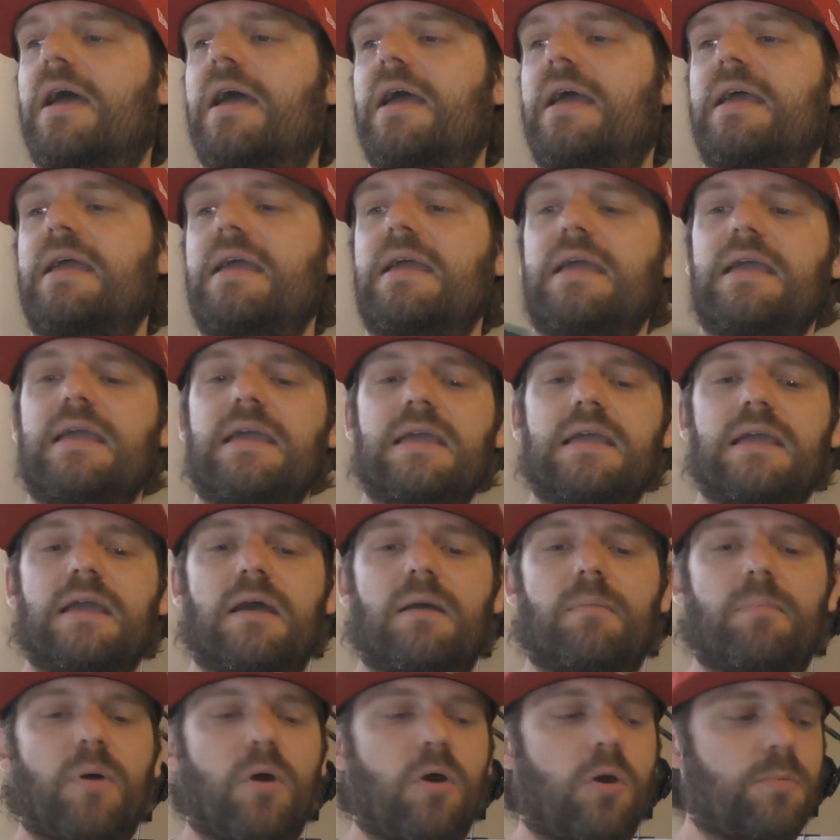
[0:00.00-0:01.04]
He
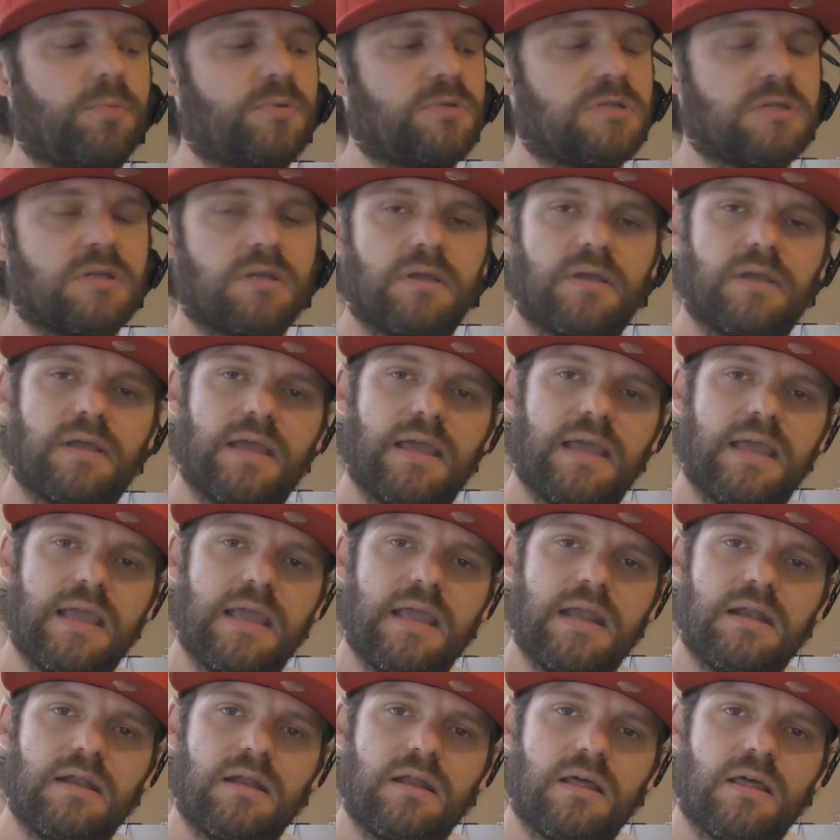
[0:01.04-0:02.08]
popped
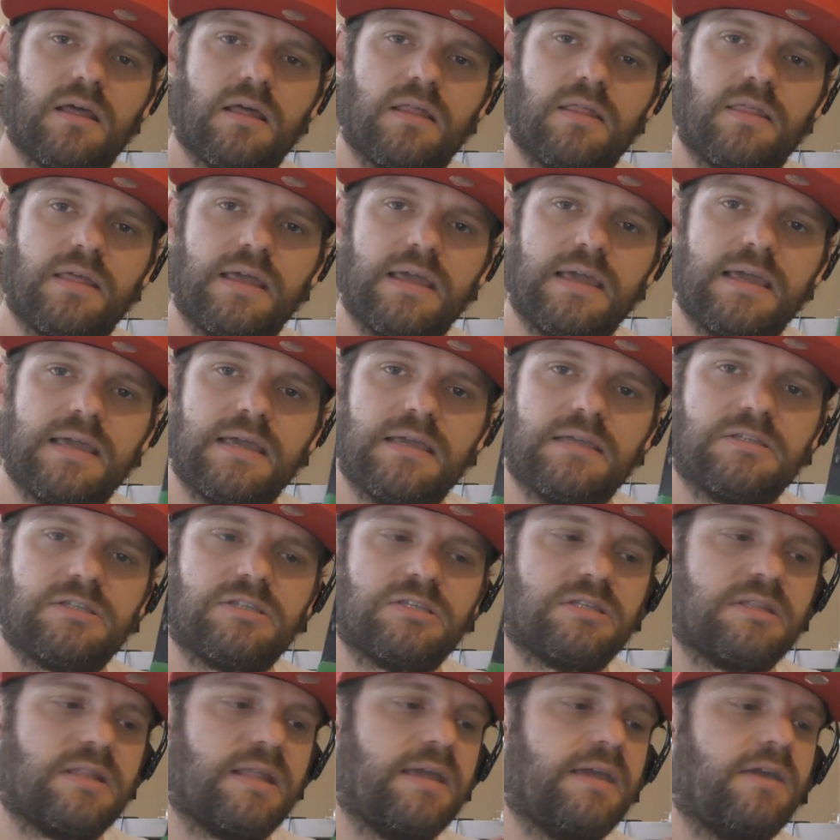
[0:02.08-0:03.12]
in the
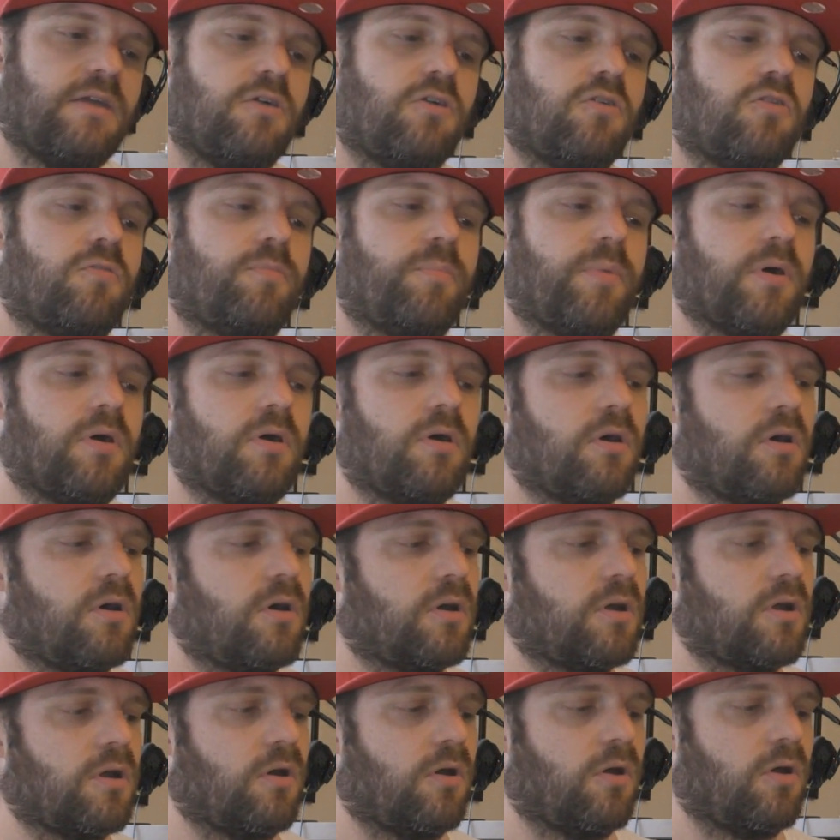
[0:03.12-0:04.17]

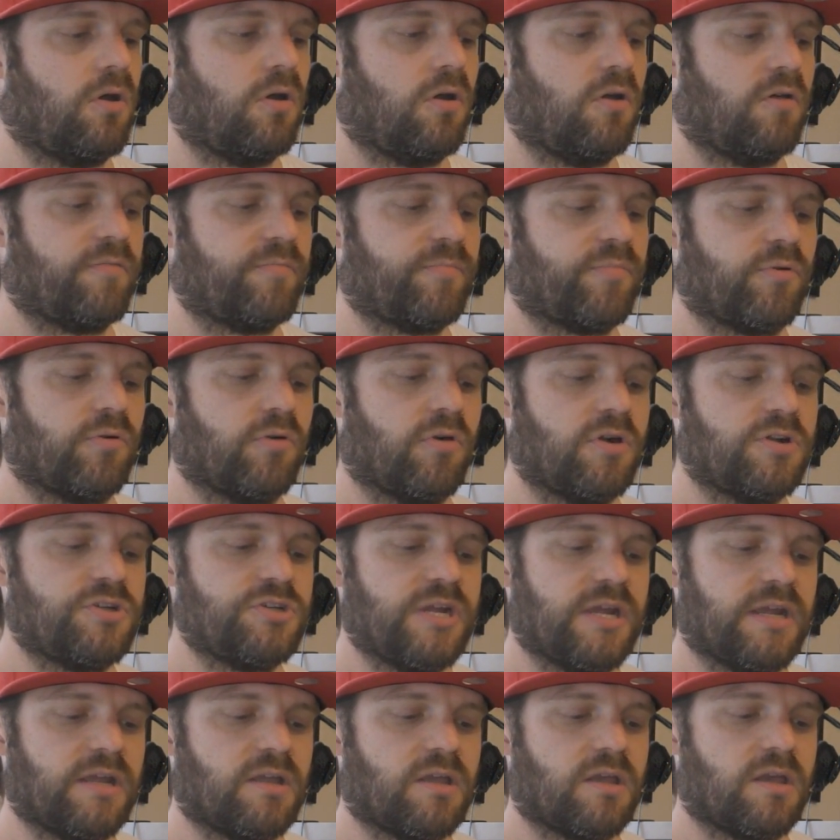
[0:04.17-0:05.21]
Steelbook of
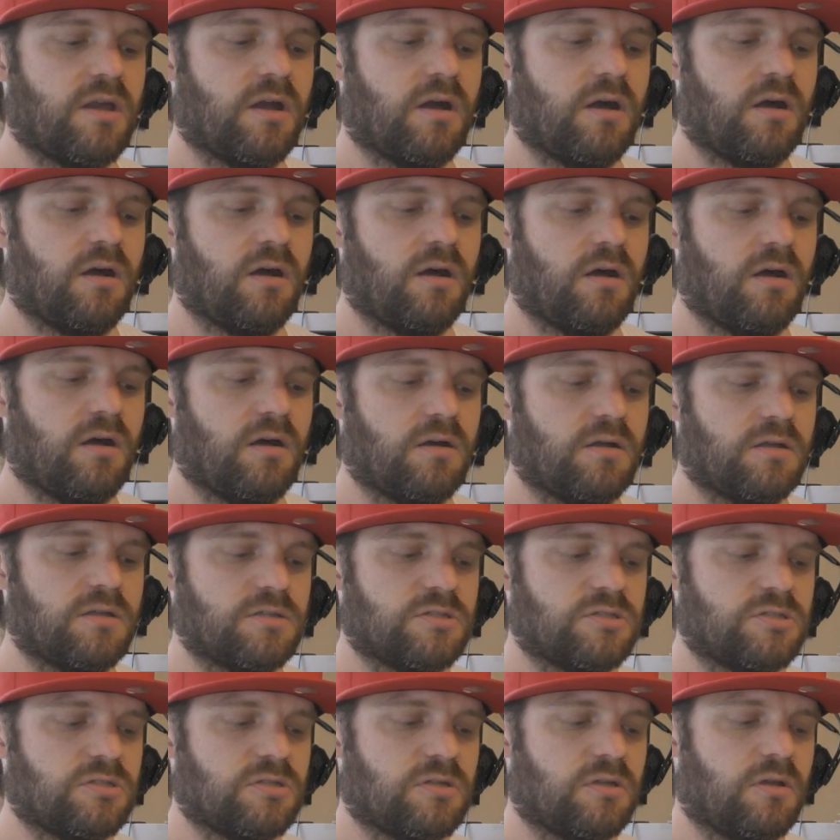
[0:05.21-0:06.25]
Project
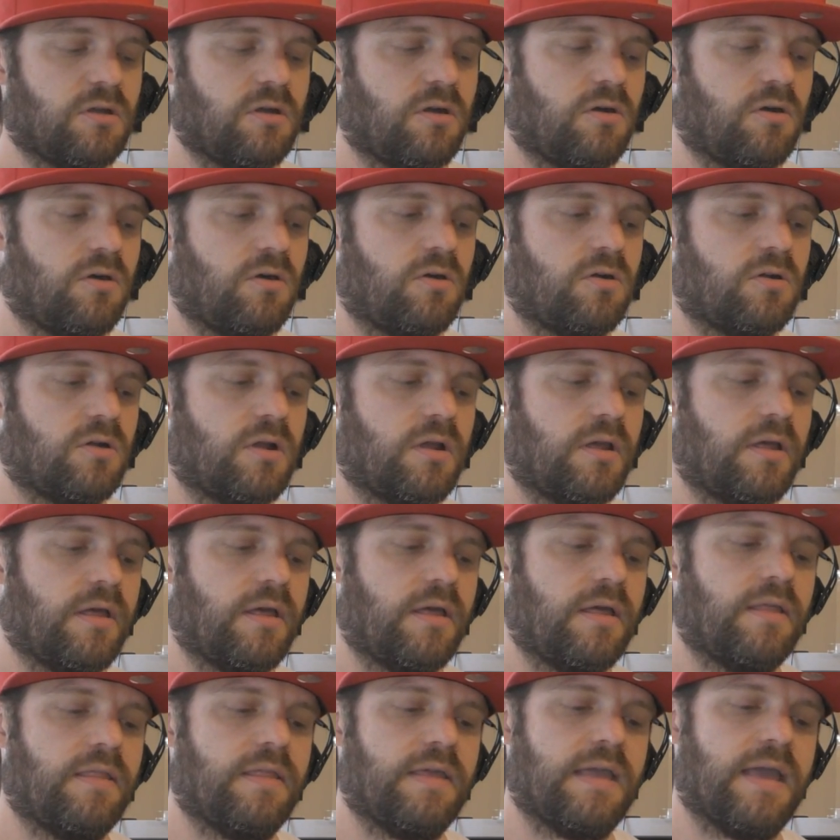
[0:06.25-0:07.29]
Cars on
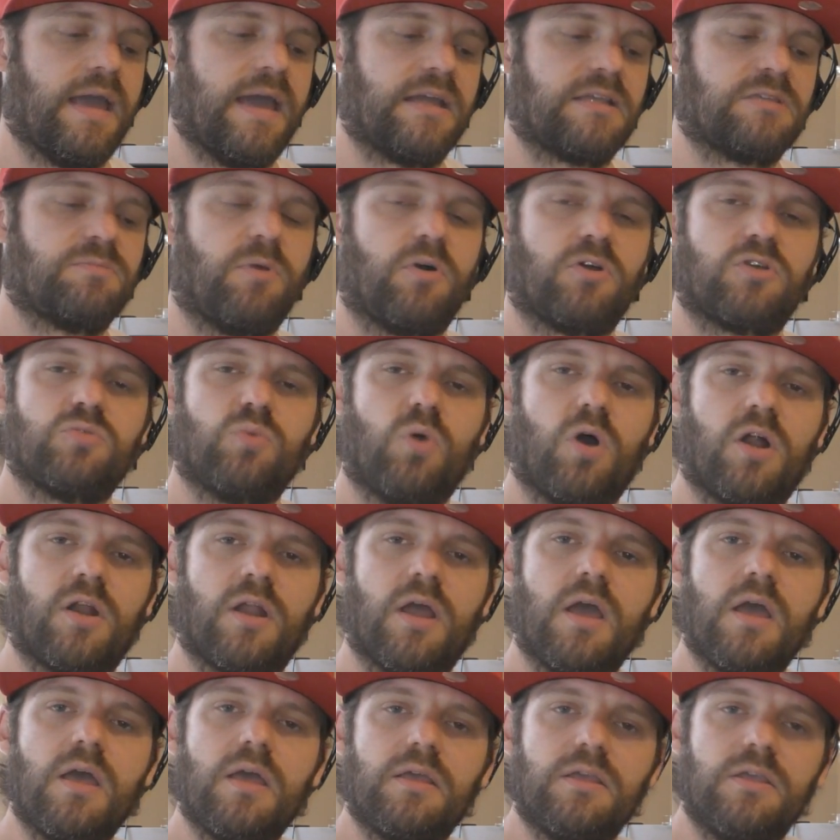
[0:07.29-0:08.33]
the Xbox
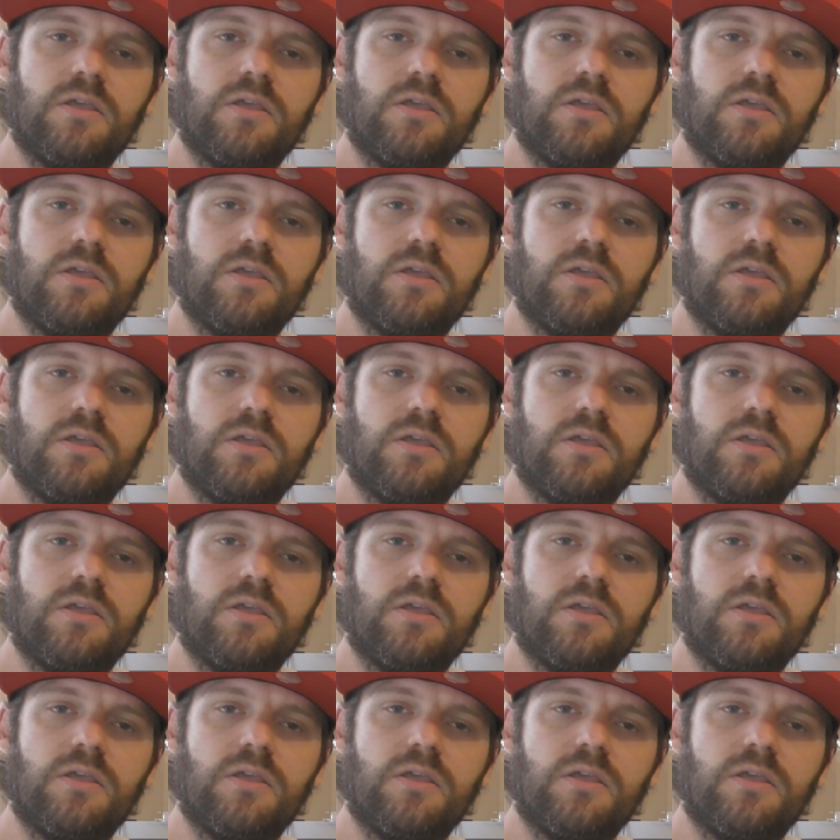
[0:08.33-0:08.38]
One.